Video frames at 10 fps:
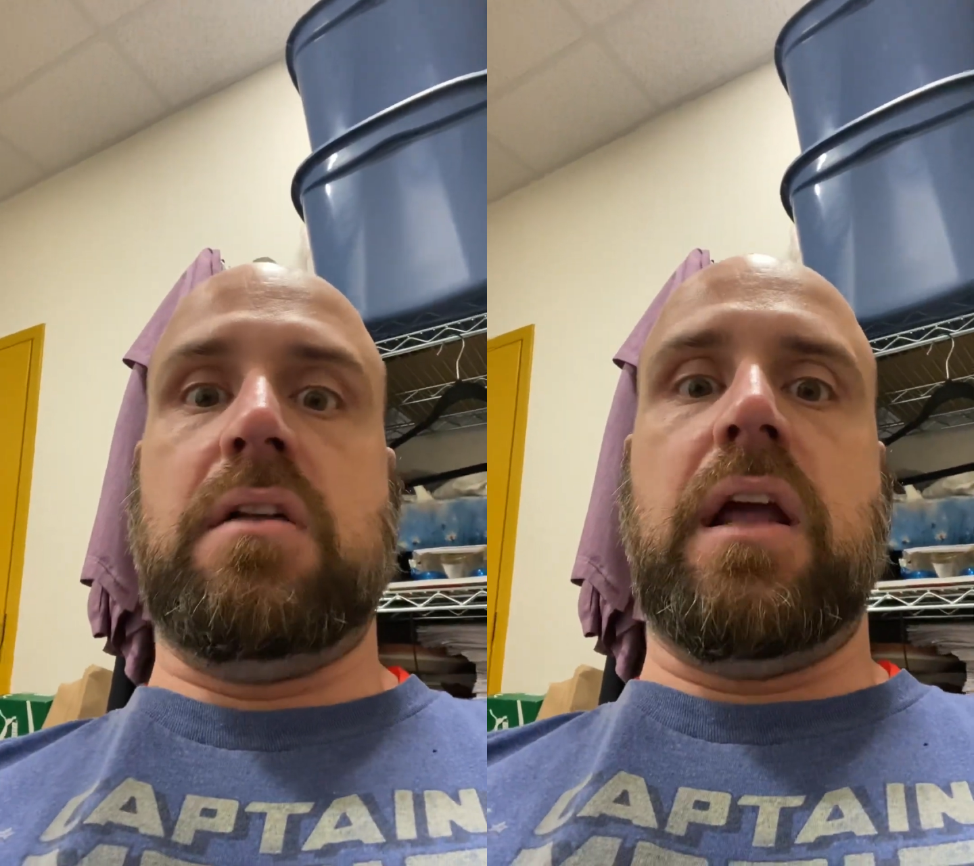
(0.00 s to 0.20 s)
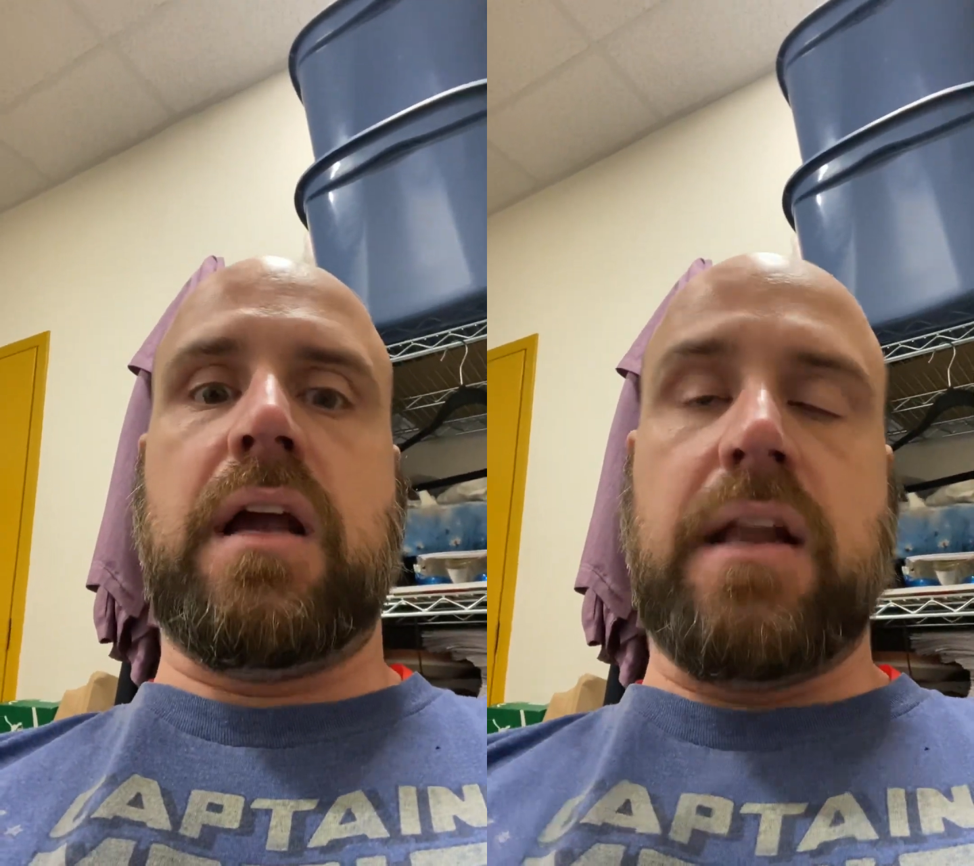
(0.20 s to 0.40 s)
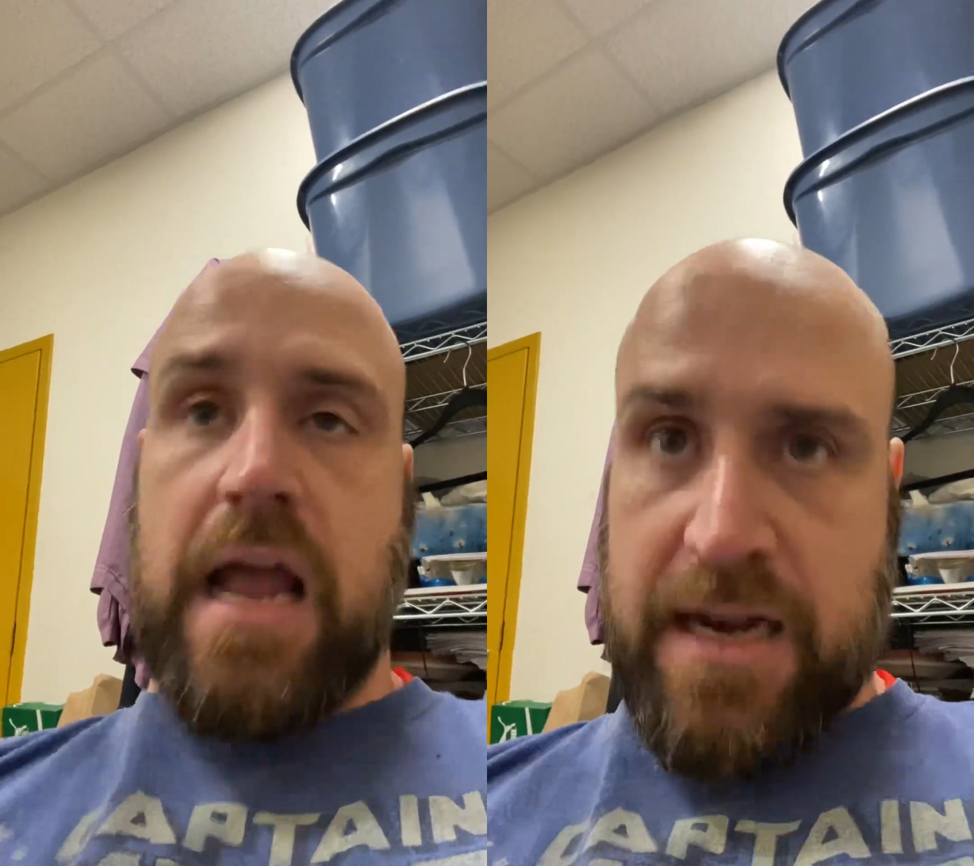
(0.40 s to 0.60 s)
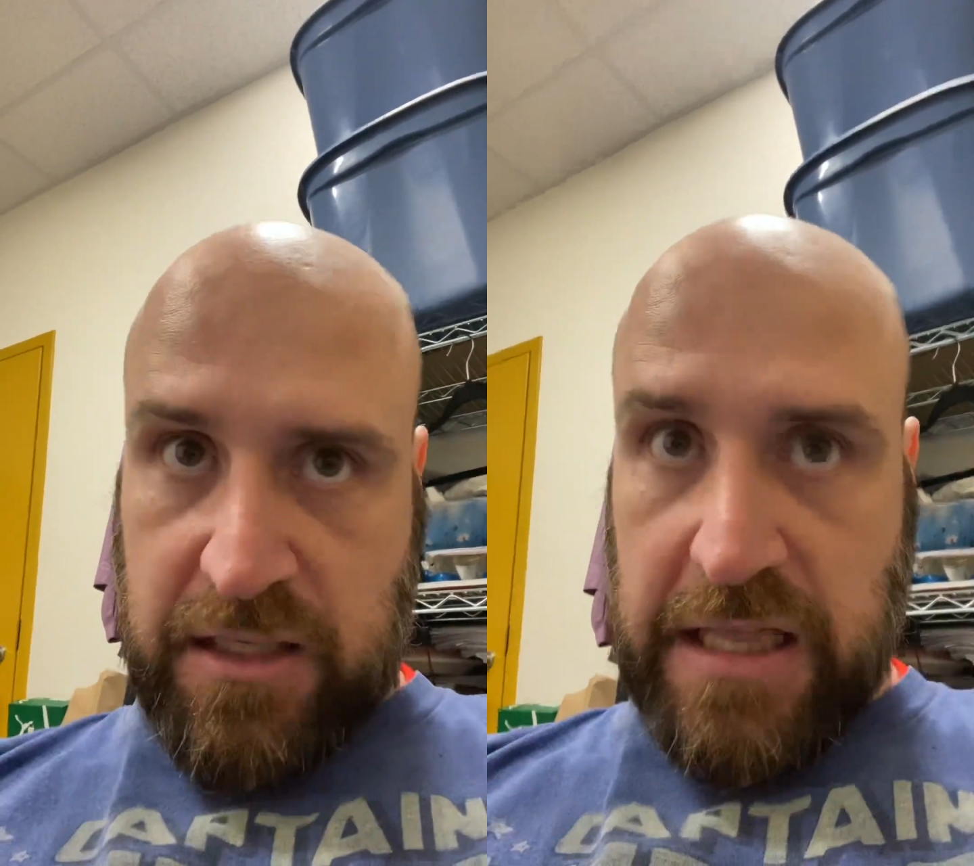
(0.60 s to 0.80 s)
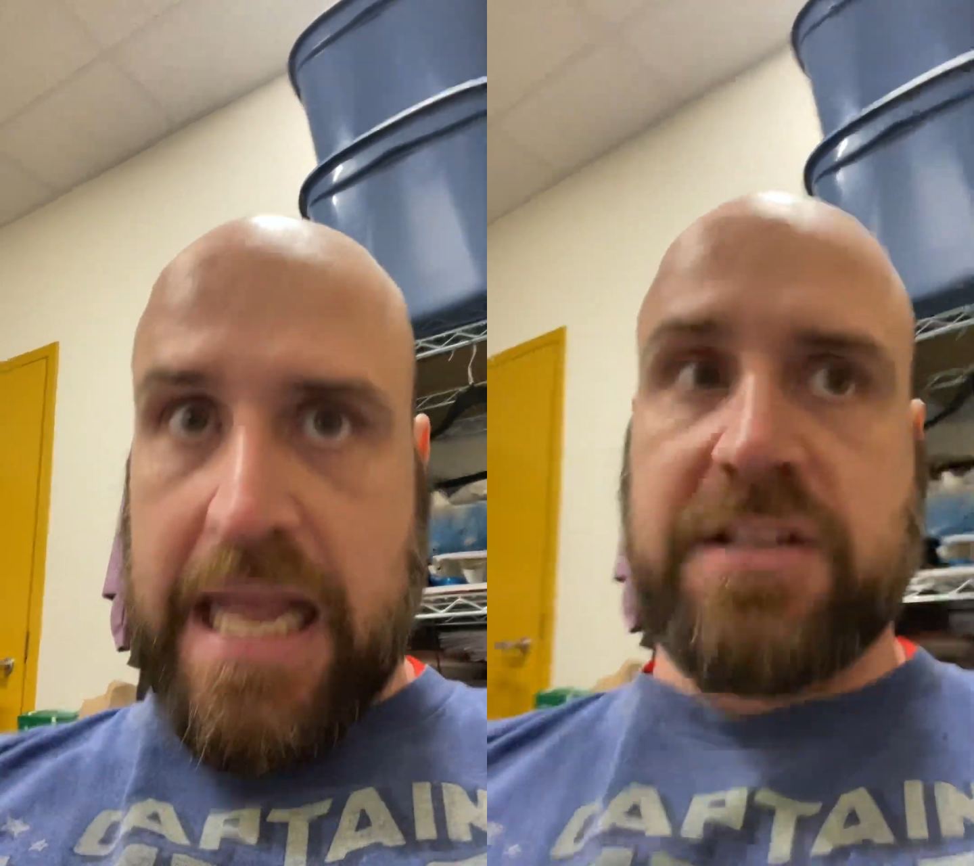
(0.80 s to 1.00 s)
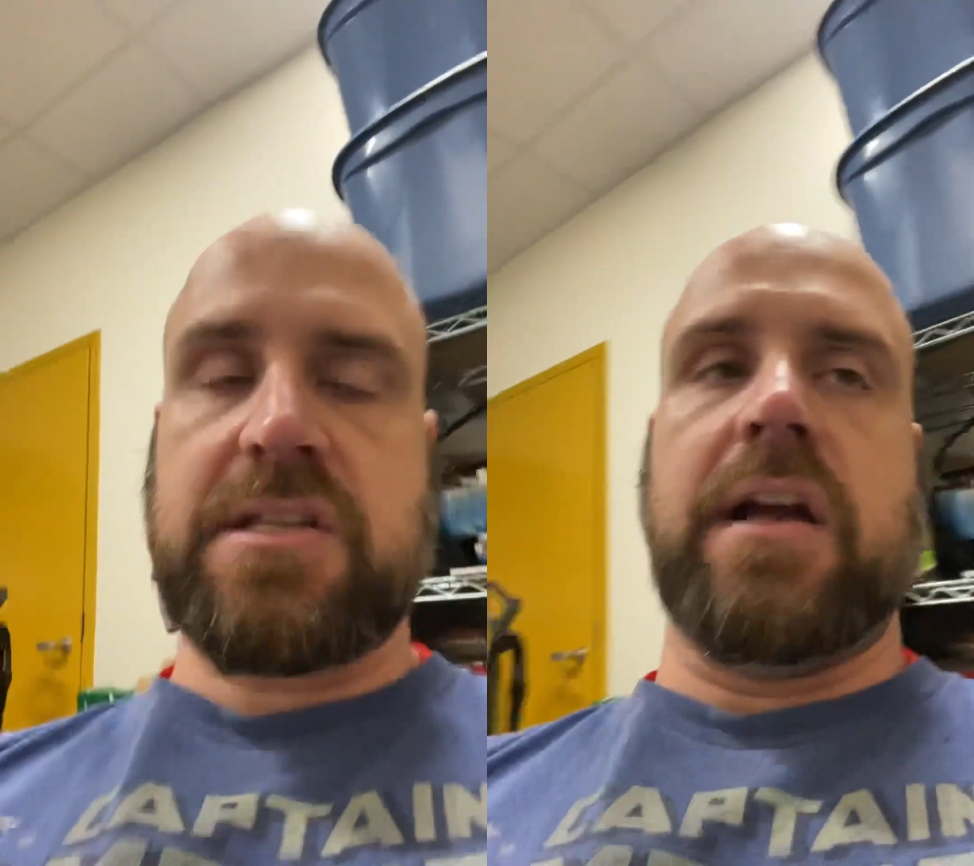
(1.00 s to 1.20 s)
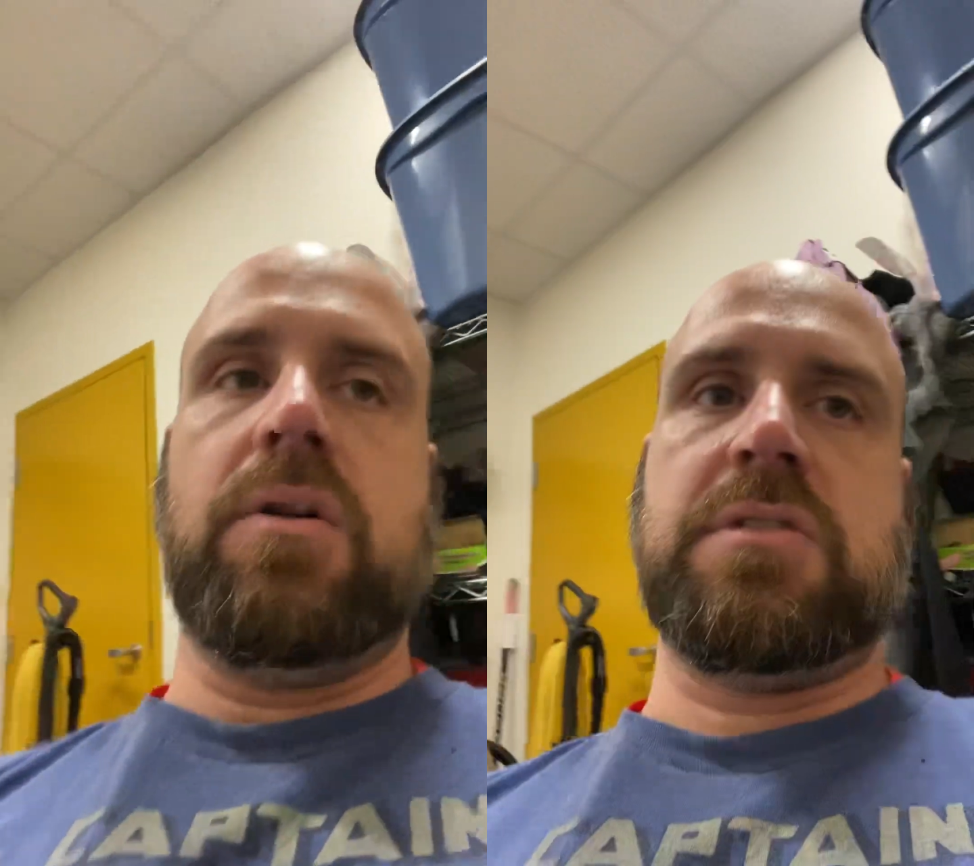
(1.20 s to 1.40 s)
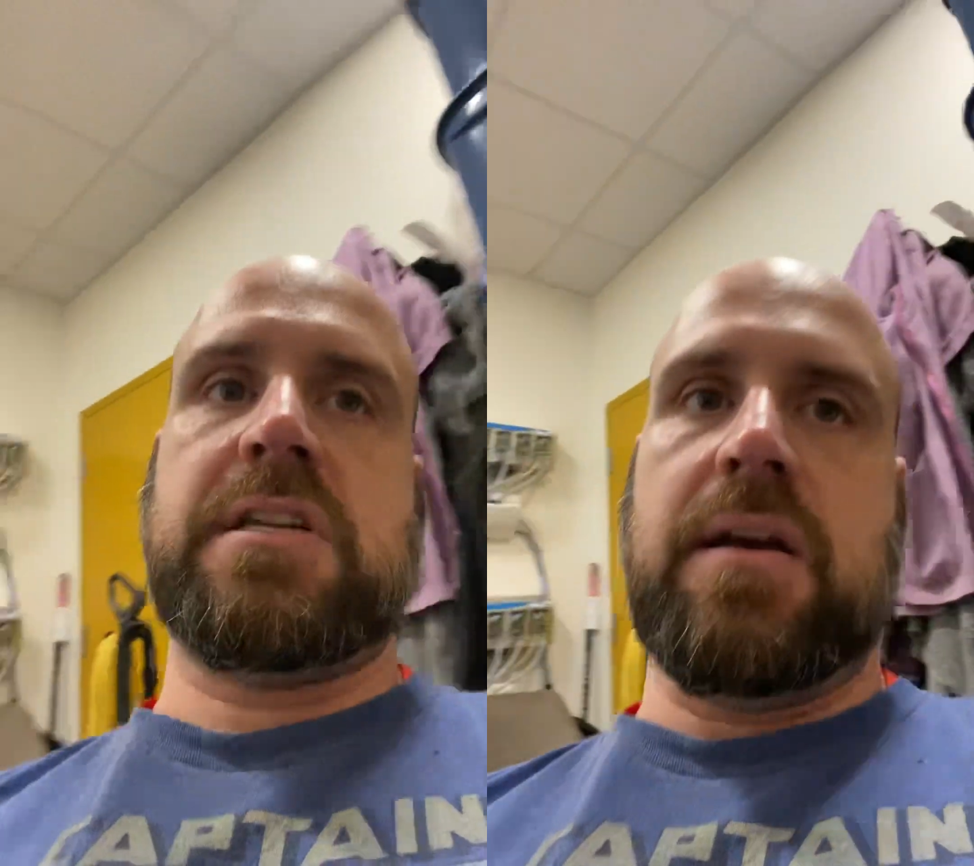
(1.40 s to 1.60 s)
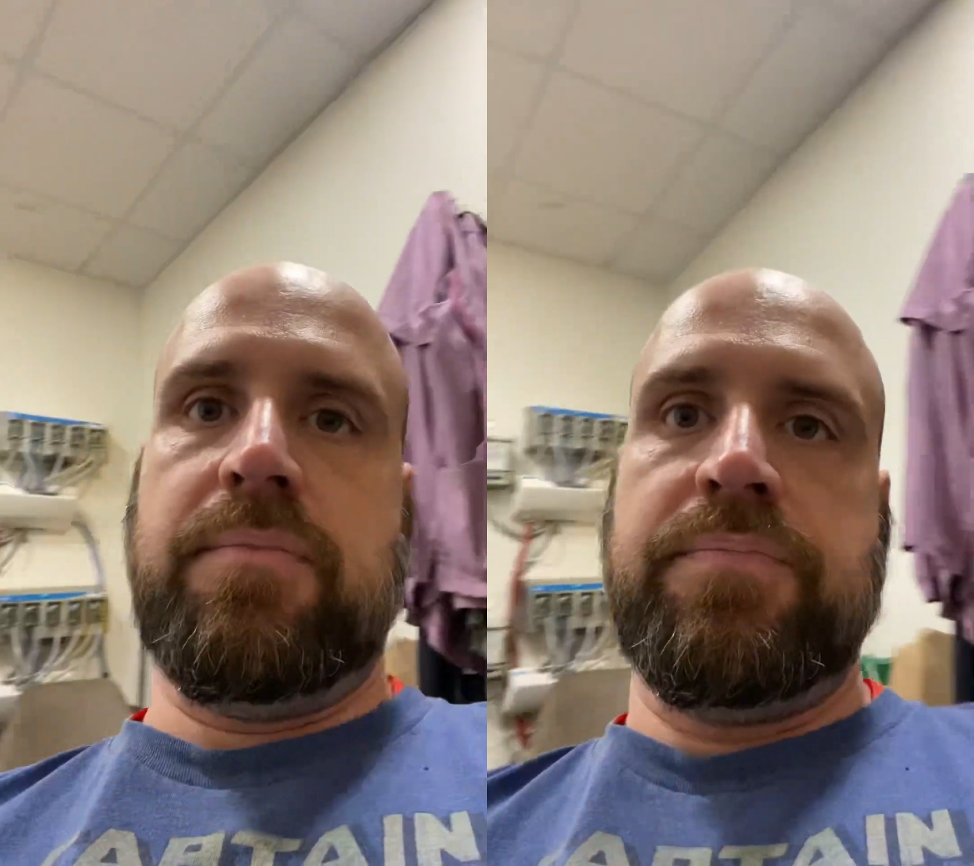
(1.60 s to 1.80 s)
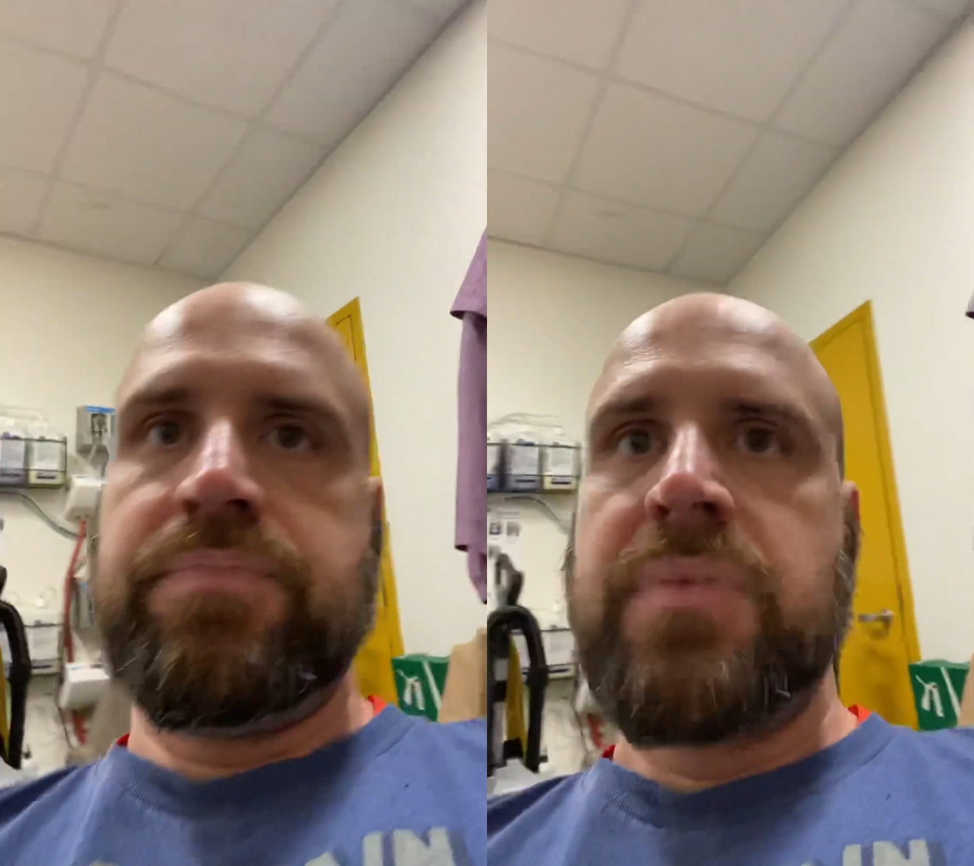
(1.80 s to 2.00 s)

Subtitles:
Like, at a glance, I know it's him.